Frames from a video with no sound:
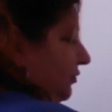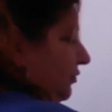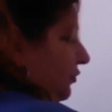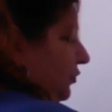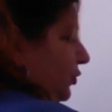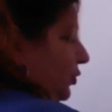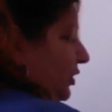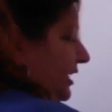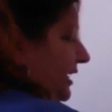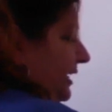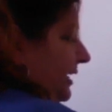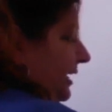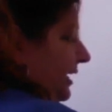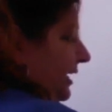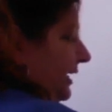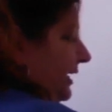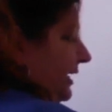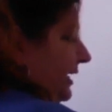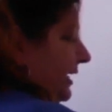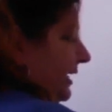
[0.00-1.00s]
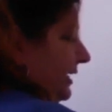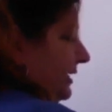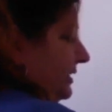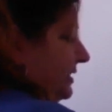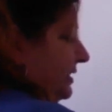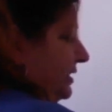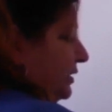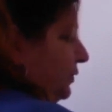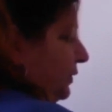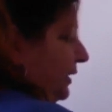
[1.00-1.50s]
49x
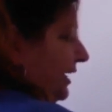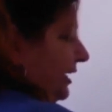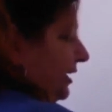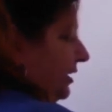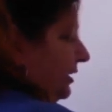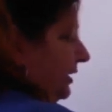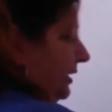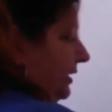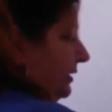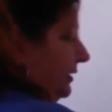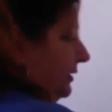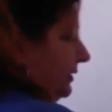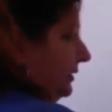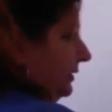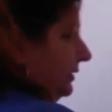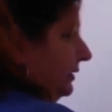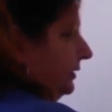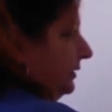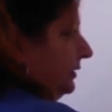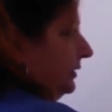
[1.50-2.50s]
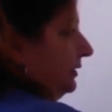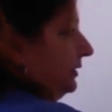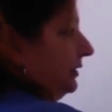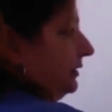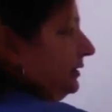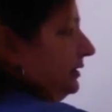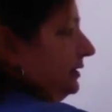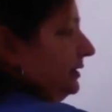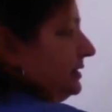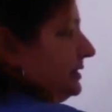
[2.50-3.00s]
squared.
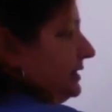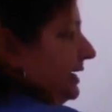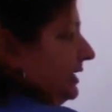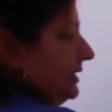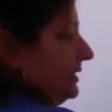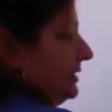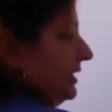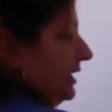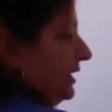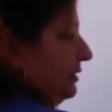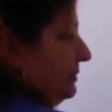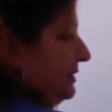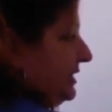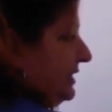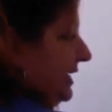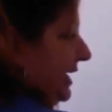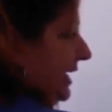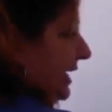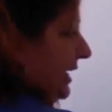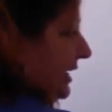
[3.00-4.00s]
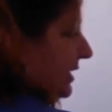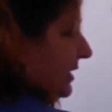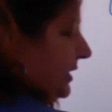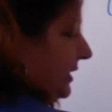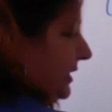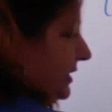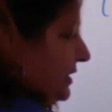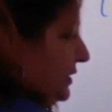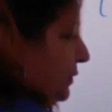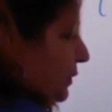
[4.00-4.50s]
10 times 10
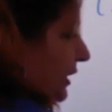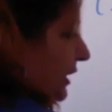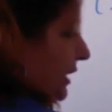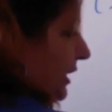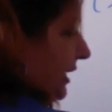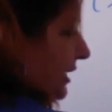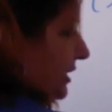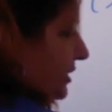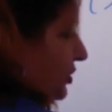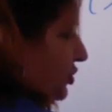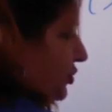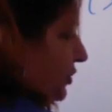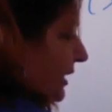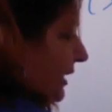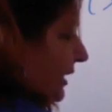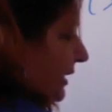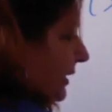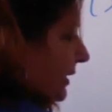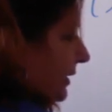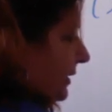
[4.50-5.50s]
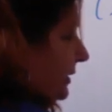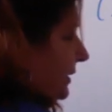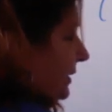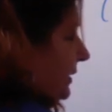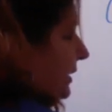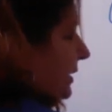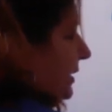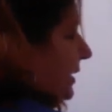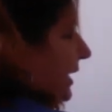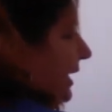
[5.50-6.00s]
is 100.
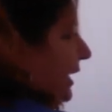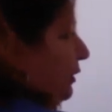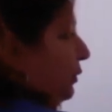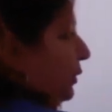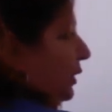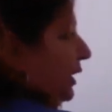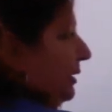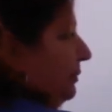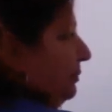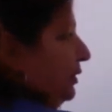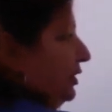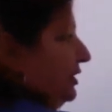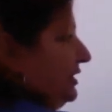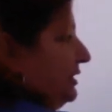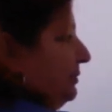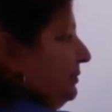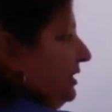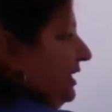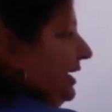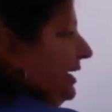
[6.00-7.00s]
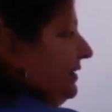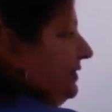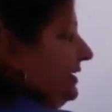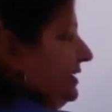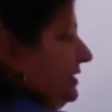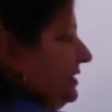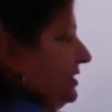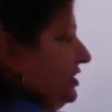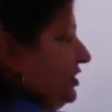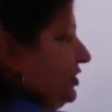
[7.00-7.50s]
And when I multiply
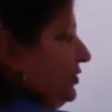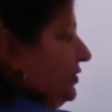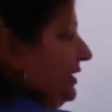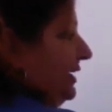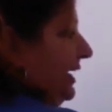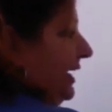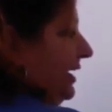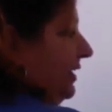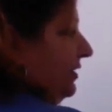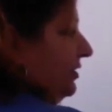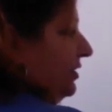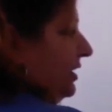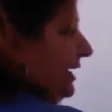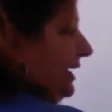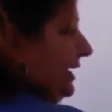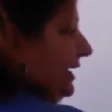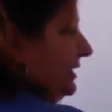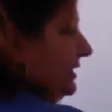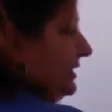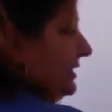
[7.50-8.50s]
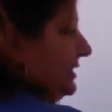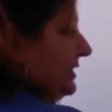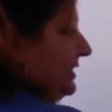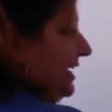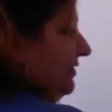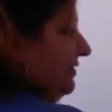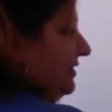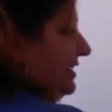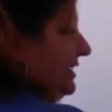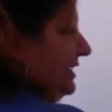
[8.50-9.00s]
these two together, I get
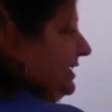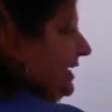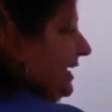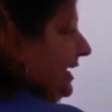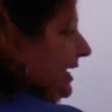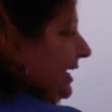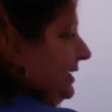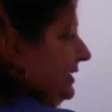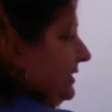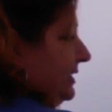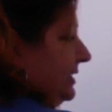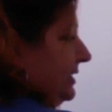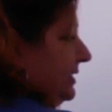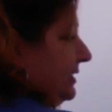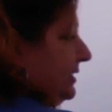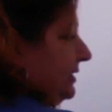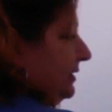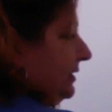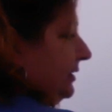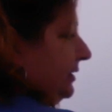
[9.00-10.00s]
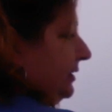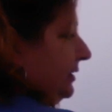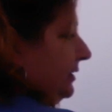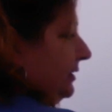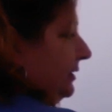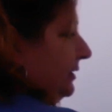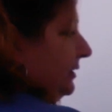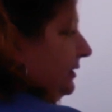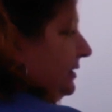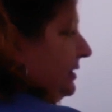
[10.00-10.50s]
70x
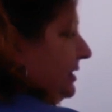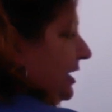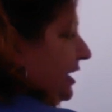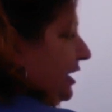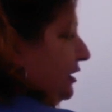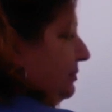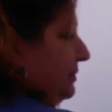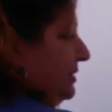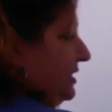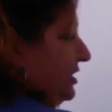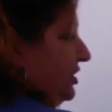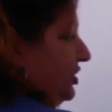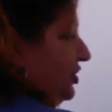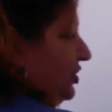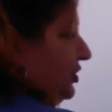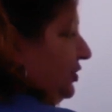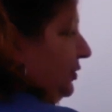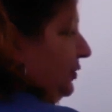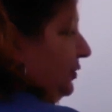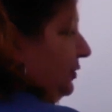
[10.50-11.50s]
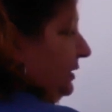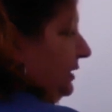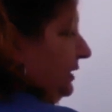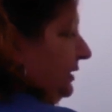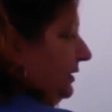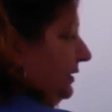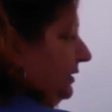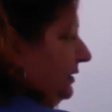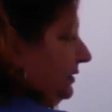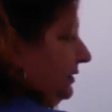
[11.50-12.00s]
times 2.
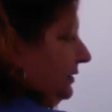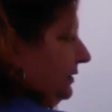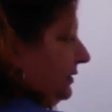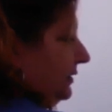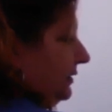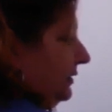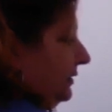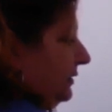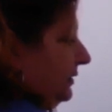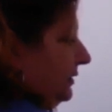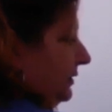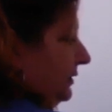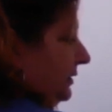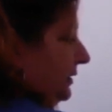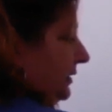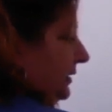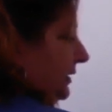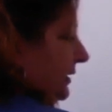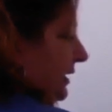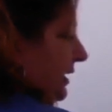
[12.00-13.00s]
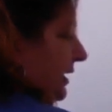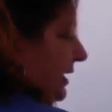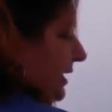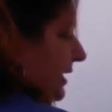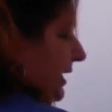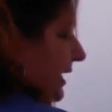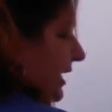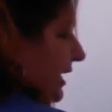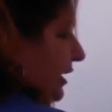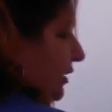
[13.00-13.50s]
And I
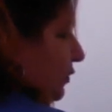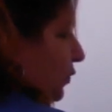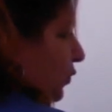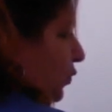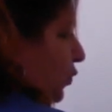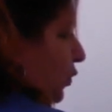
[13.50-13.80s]
get